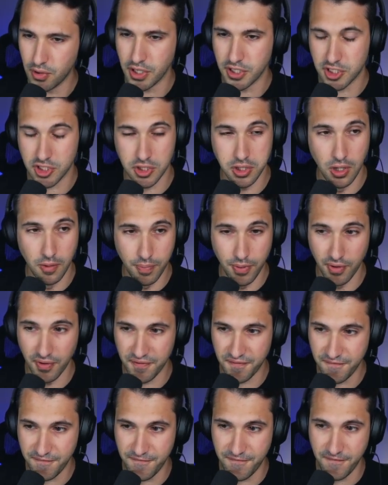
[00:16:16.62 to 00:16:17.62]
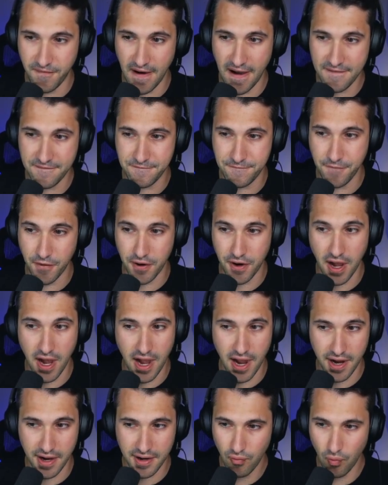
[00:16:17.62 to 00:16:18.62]
Slowbro is 5 foot
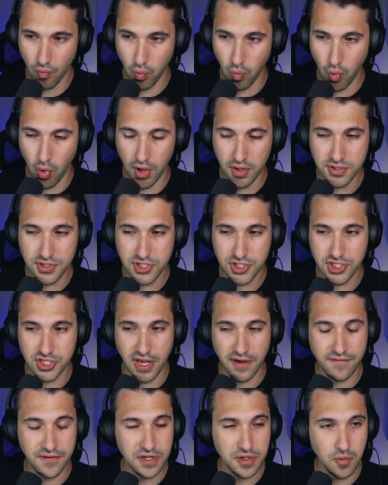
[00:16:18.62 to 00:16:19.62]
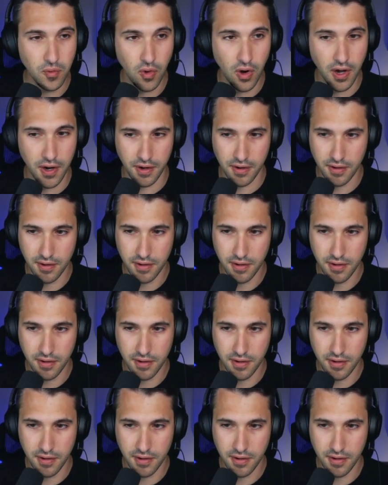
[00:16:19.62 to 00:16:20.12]
high, 171,